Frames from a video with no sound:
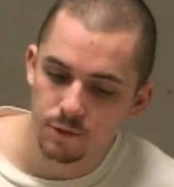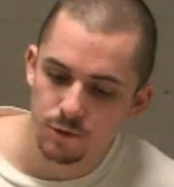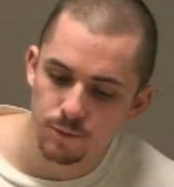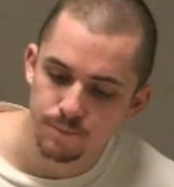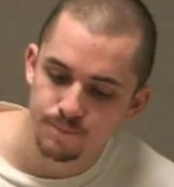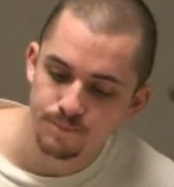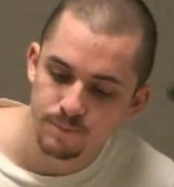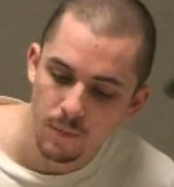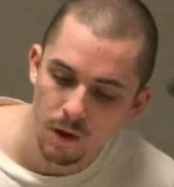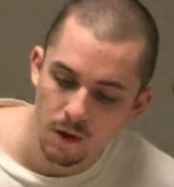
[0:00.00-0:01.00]
Sure.
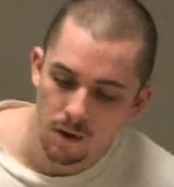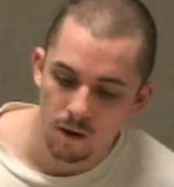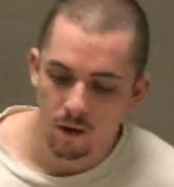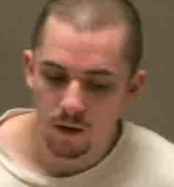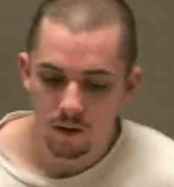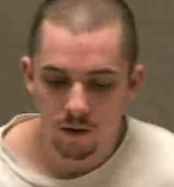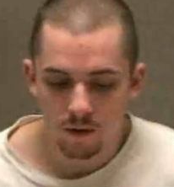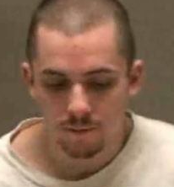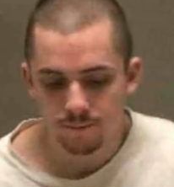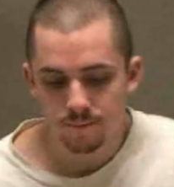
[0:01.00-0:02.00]

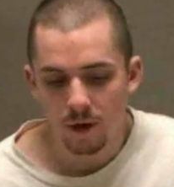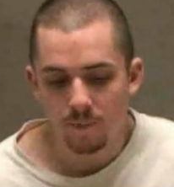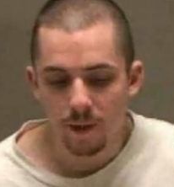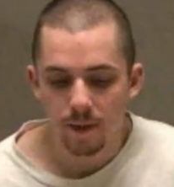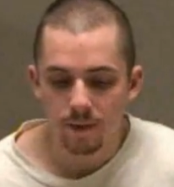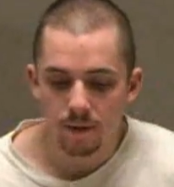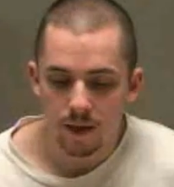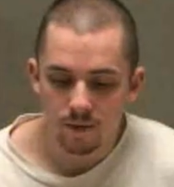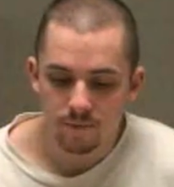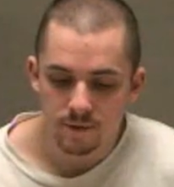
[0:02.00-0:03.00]
I made a
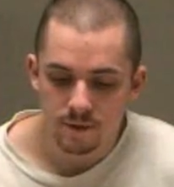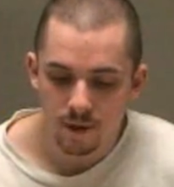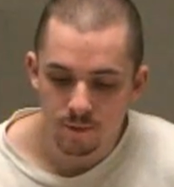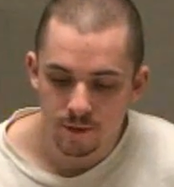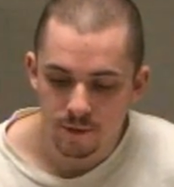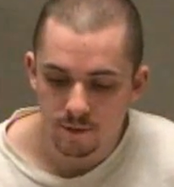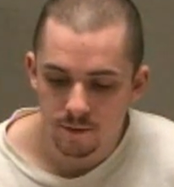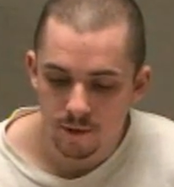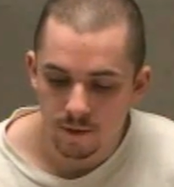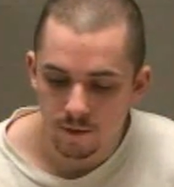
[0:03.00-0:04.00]
lot of
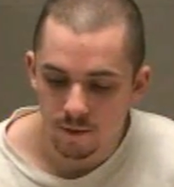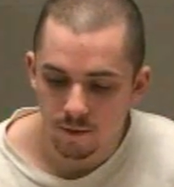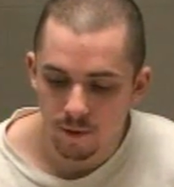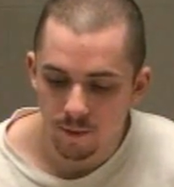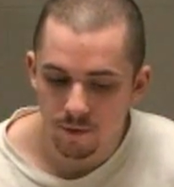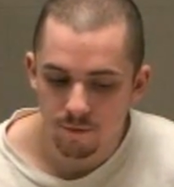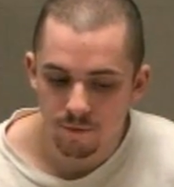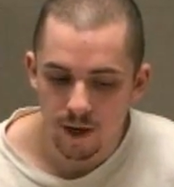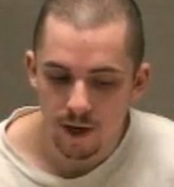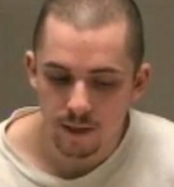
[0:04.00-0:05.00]
assumptions and turned them into
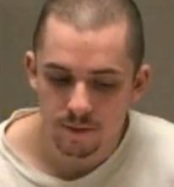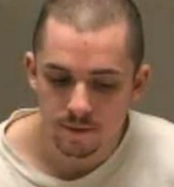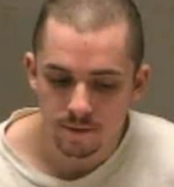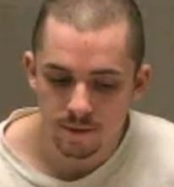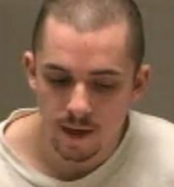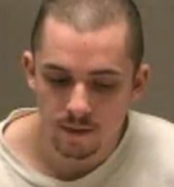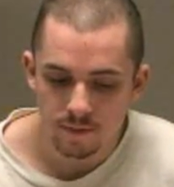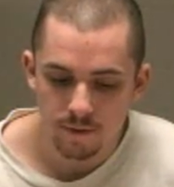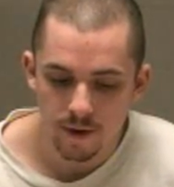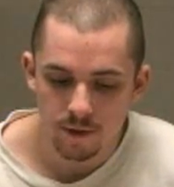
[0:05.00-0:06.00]
facts to
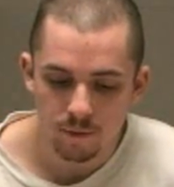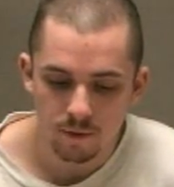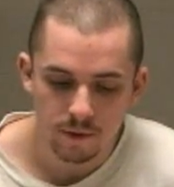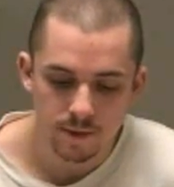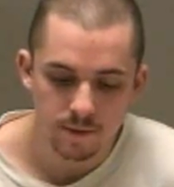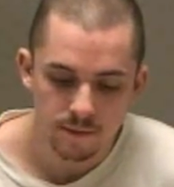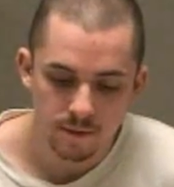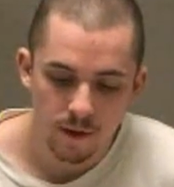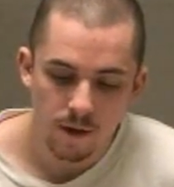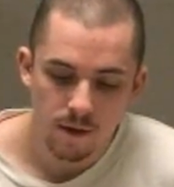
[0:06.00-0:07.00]
satisfy the police.
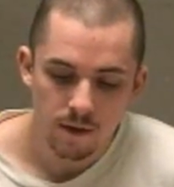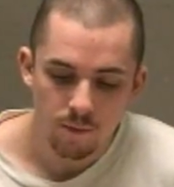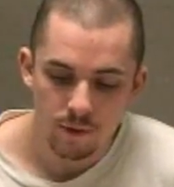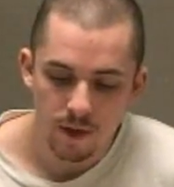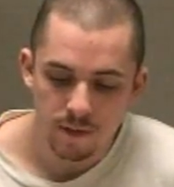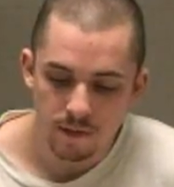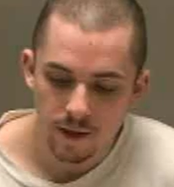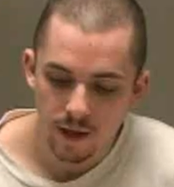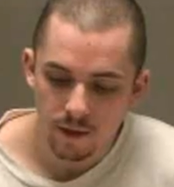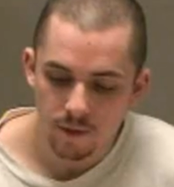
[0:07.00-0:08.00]
When I did
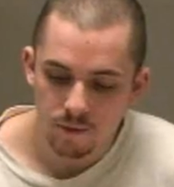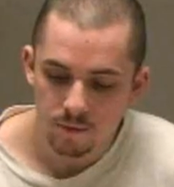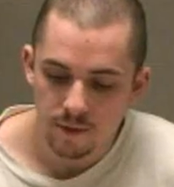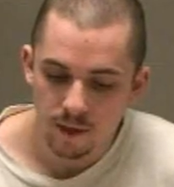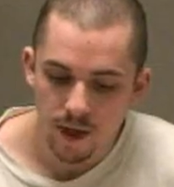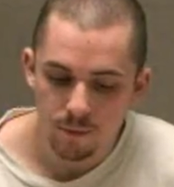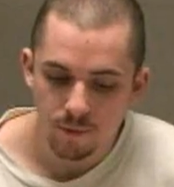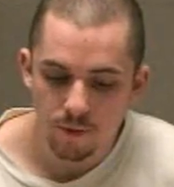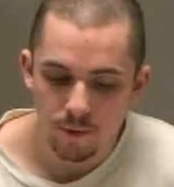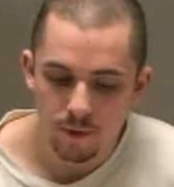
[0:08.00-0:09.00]
that, I used the
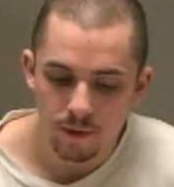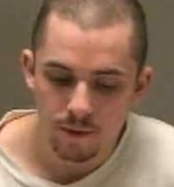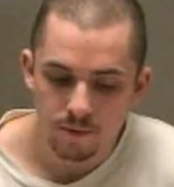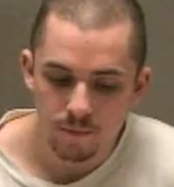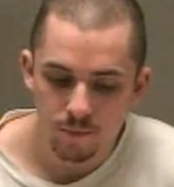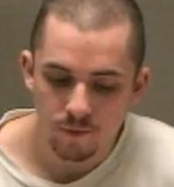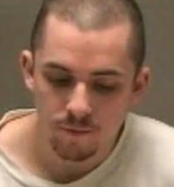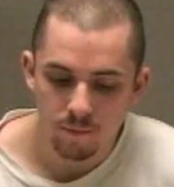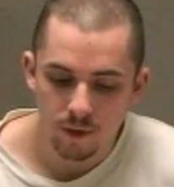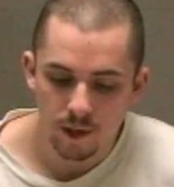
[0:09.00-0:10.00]
opportunity to move
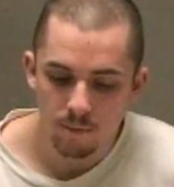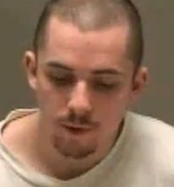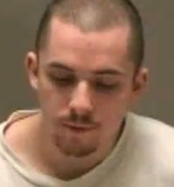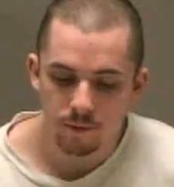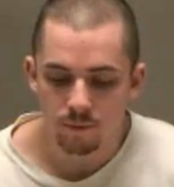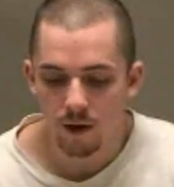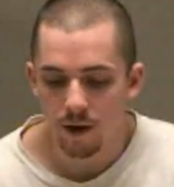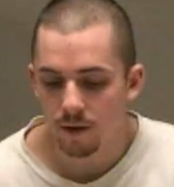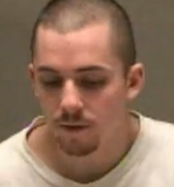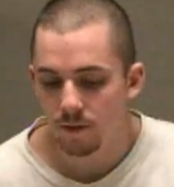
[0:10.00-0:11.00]
the blame onto
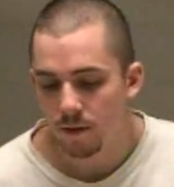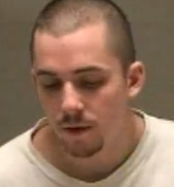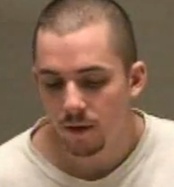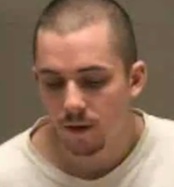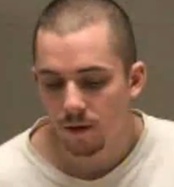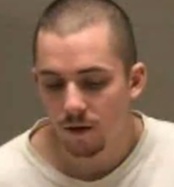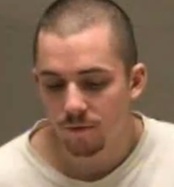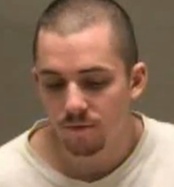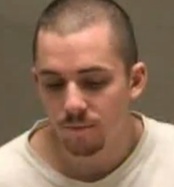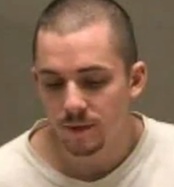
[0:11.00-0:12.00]
Ryan and
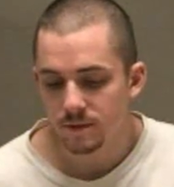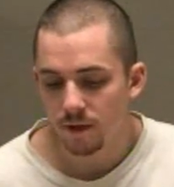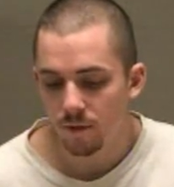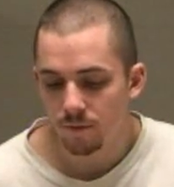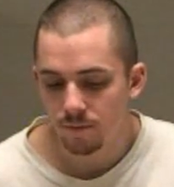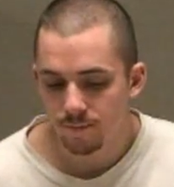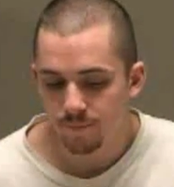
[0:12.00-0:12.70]
off of myself.